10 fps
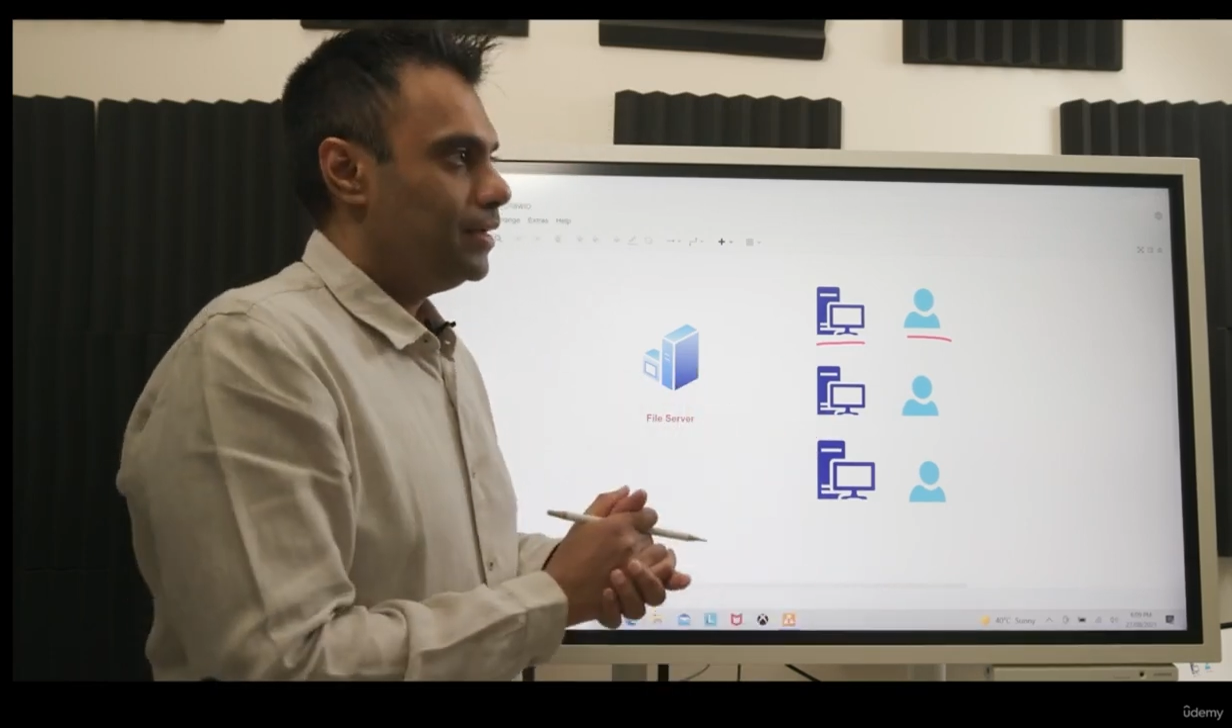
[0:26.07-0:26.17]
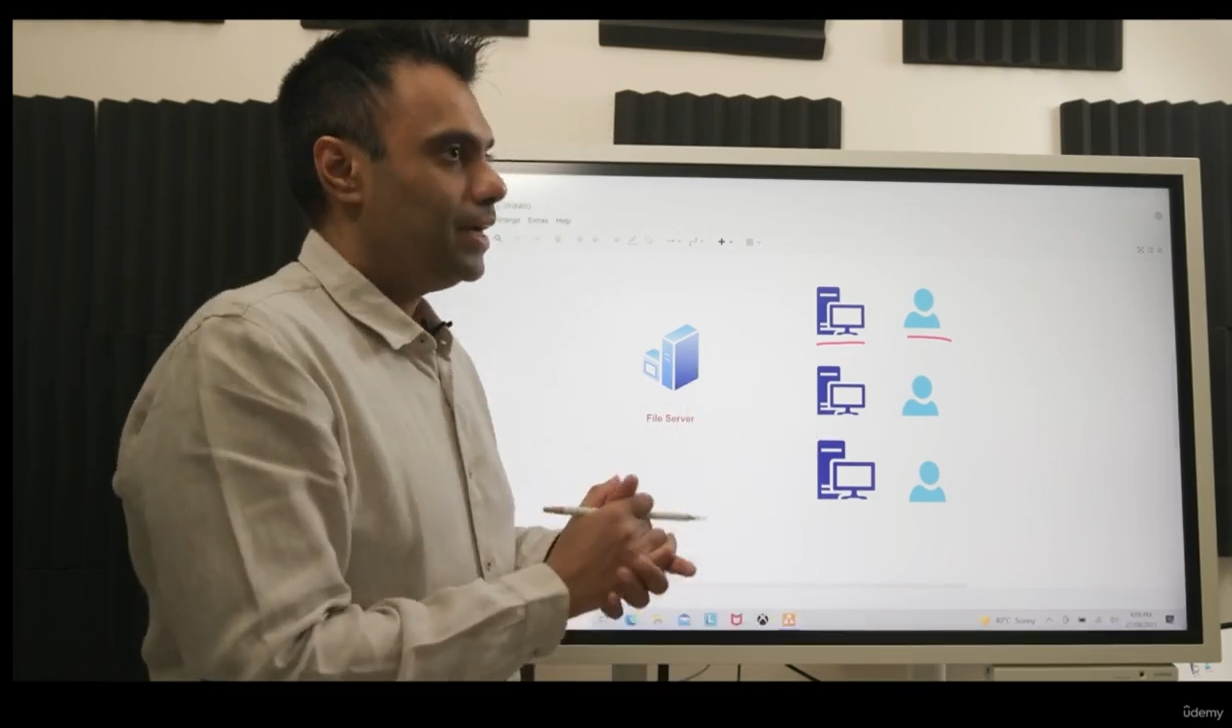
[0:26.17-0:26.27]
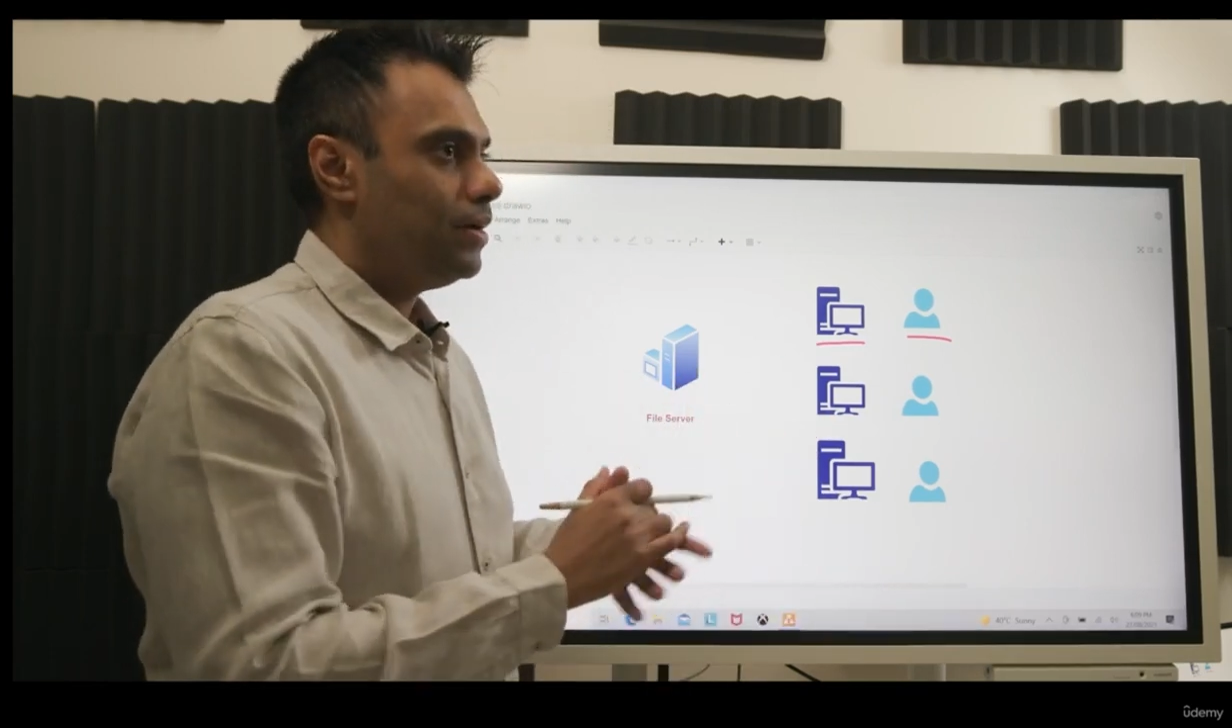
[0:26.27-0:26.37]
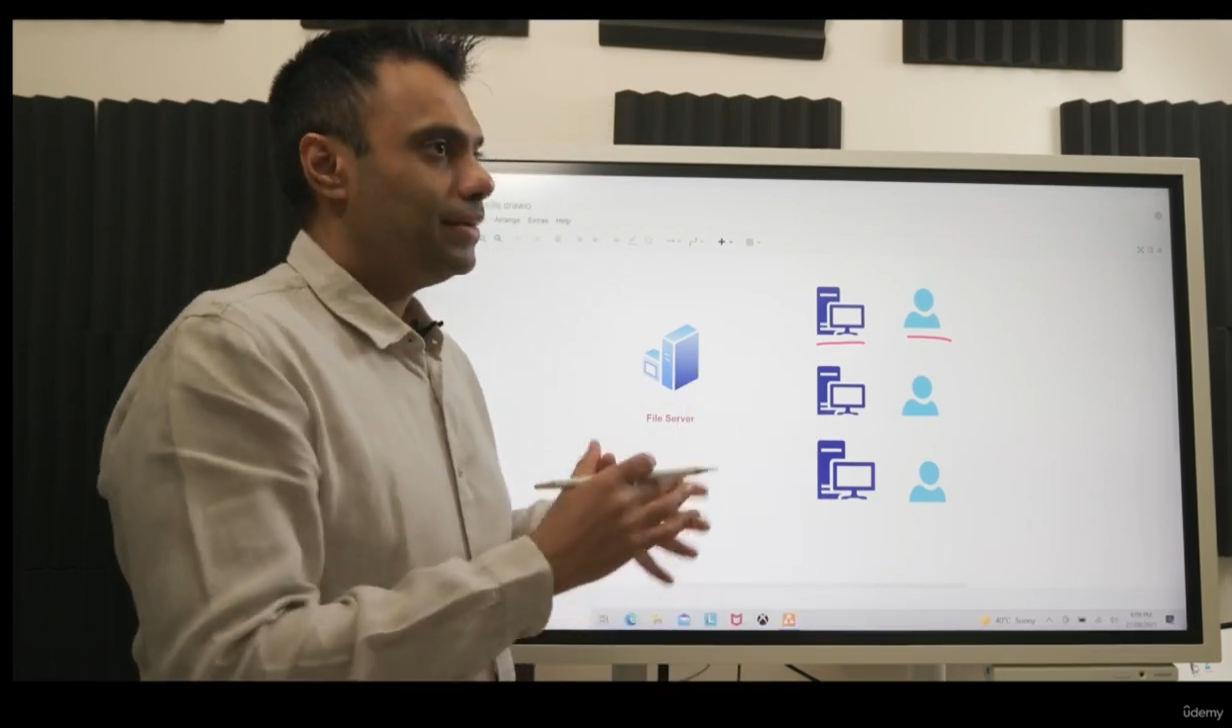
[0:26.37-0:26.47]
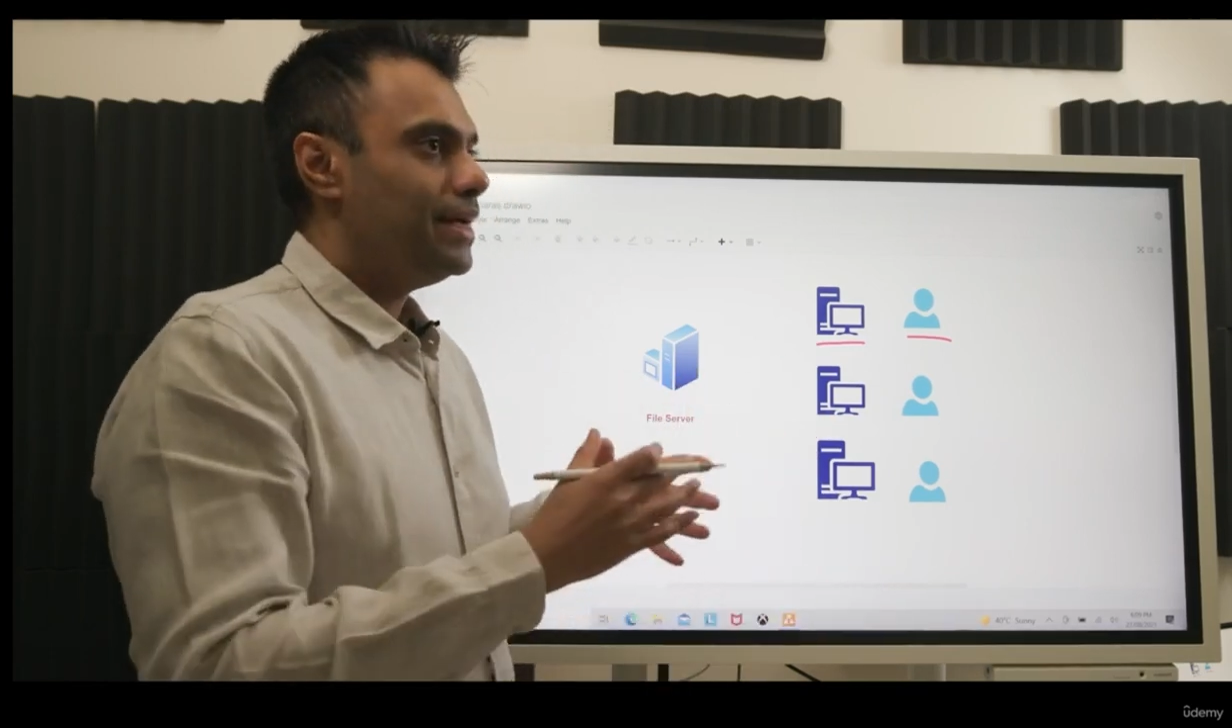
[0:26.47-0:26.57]

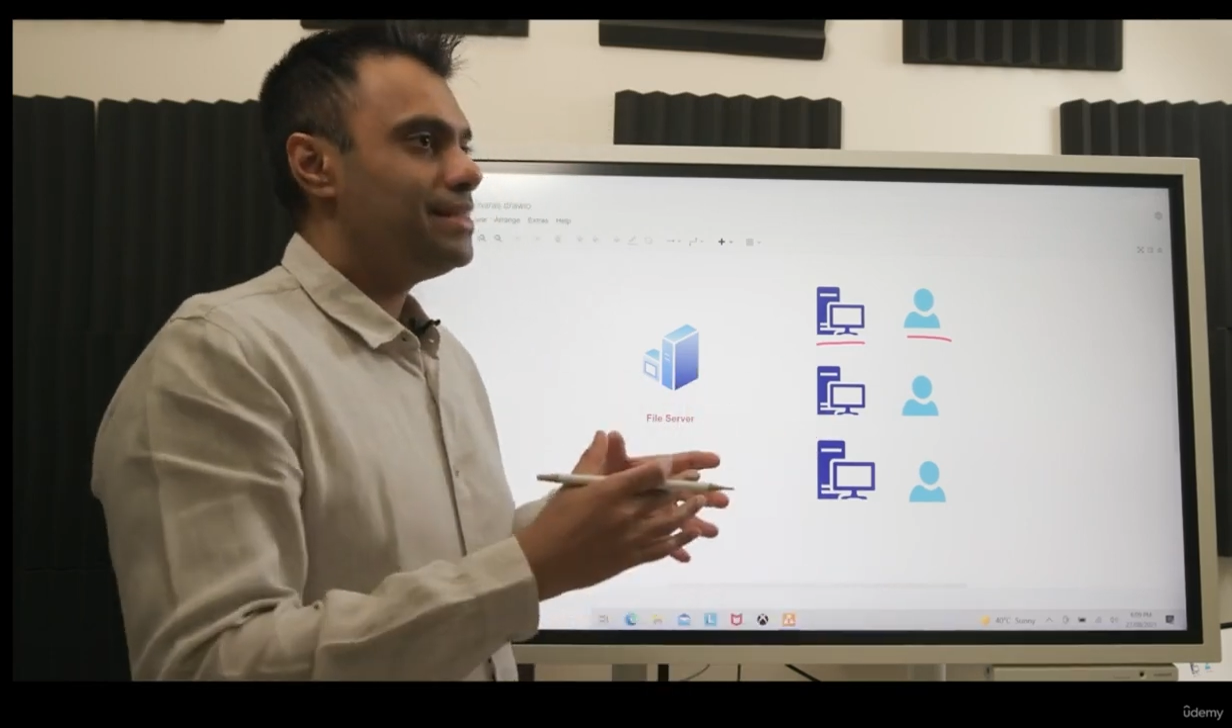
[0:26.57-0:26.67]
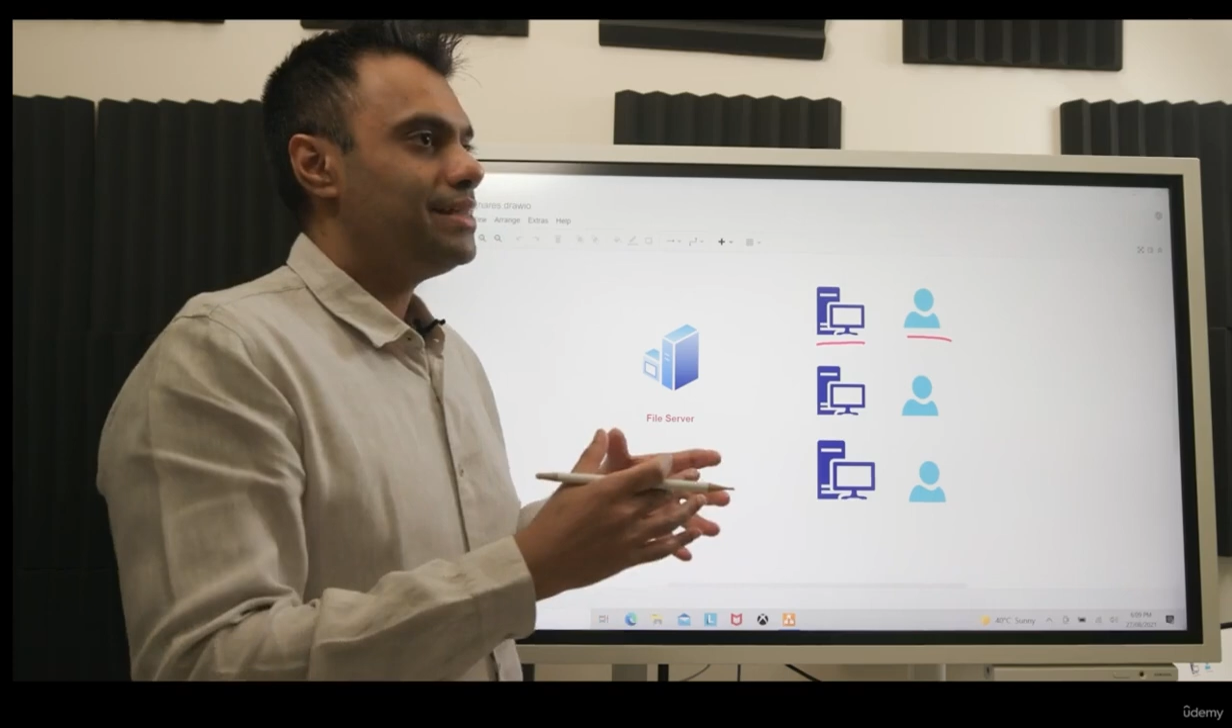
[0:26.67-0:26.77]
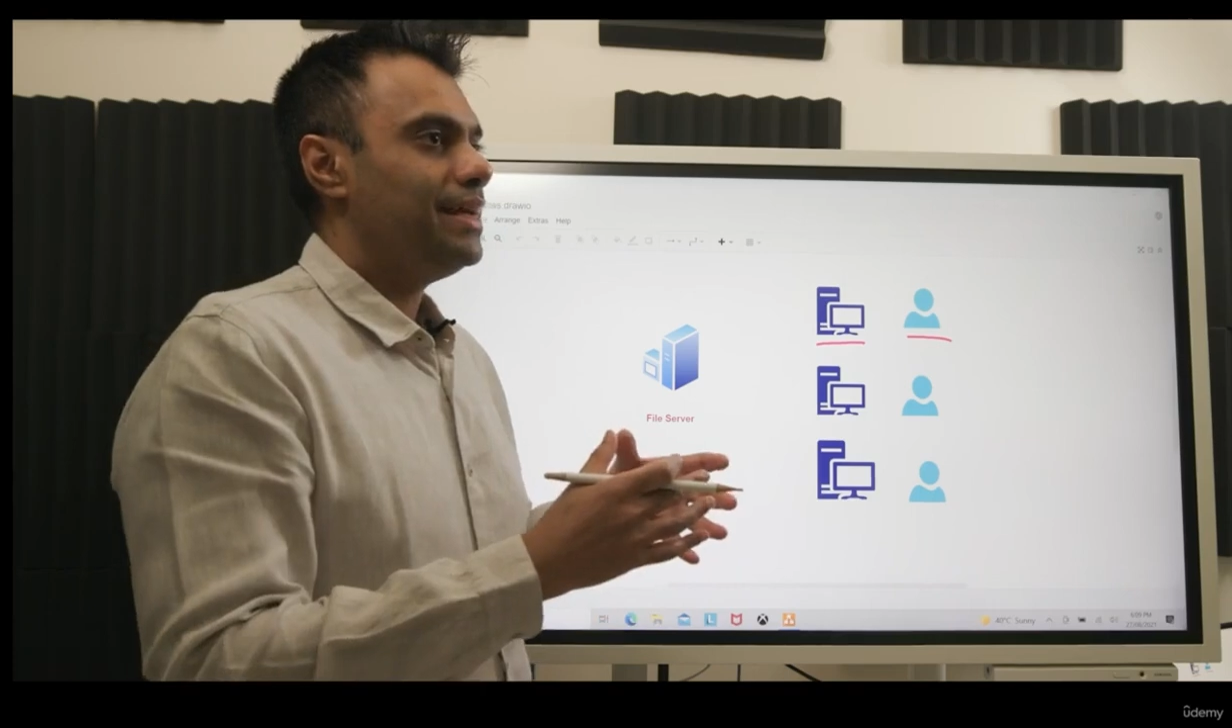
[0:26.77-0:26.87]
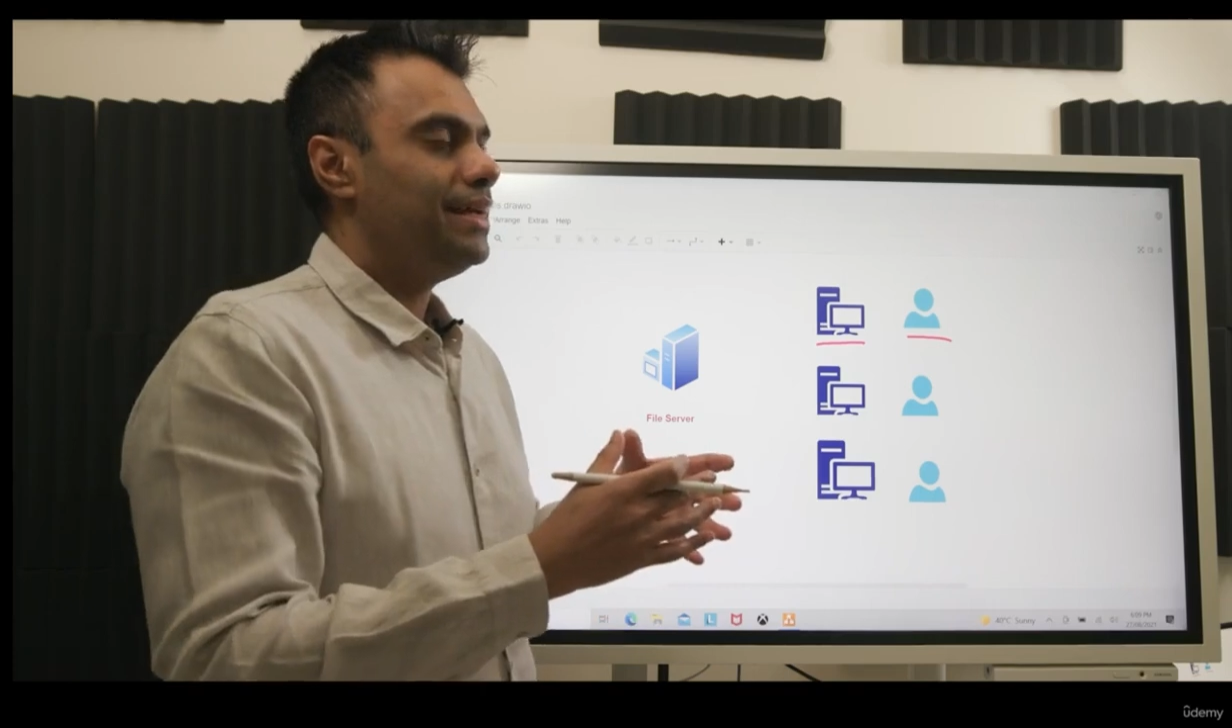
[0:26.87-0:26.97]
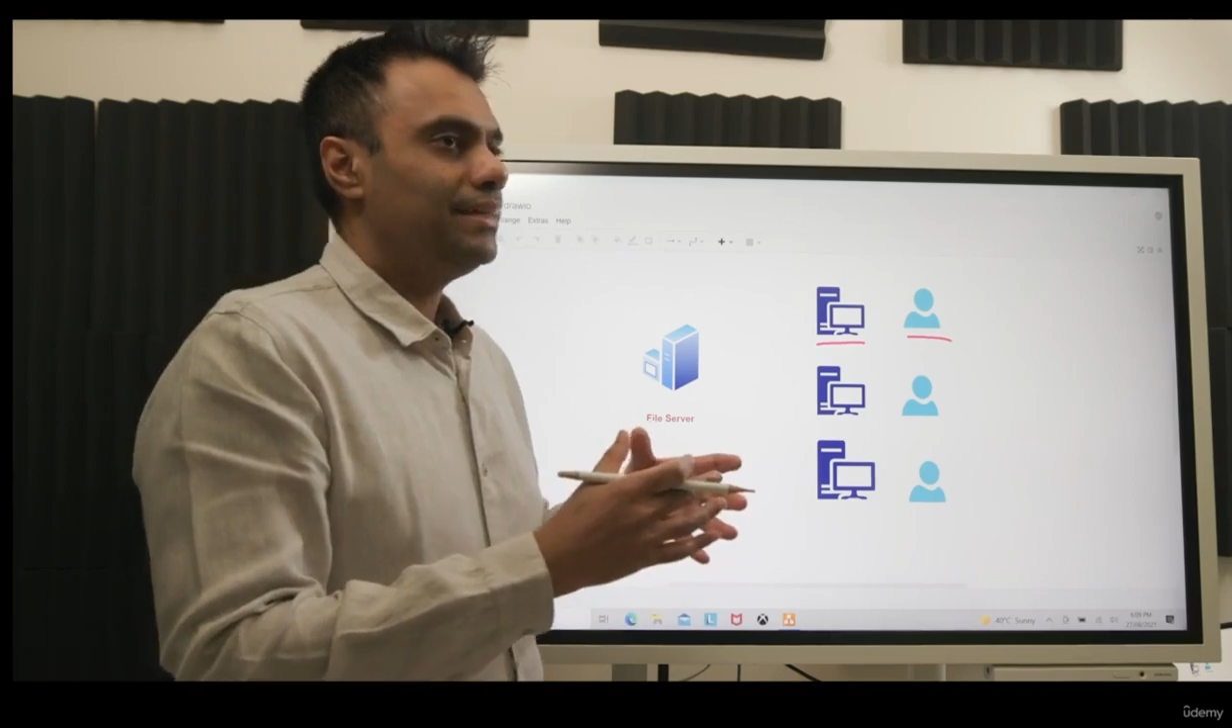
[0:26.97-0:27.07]
Now, let's
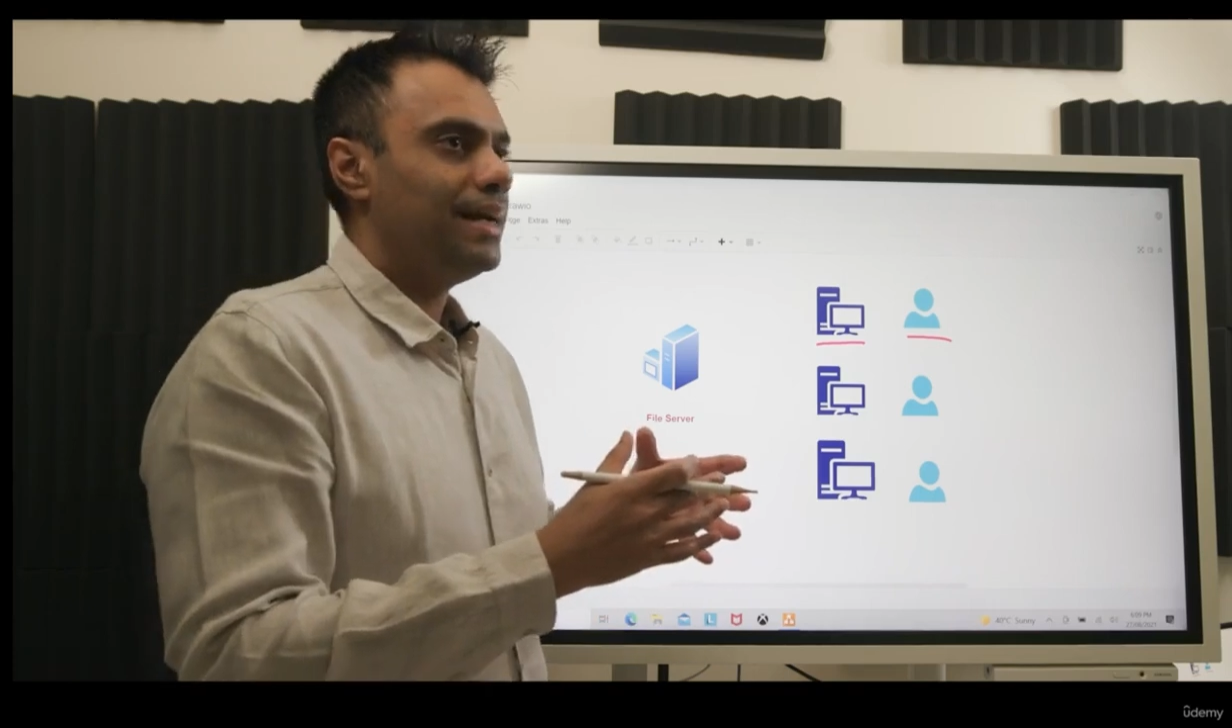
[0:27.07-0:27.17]
say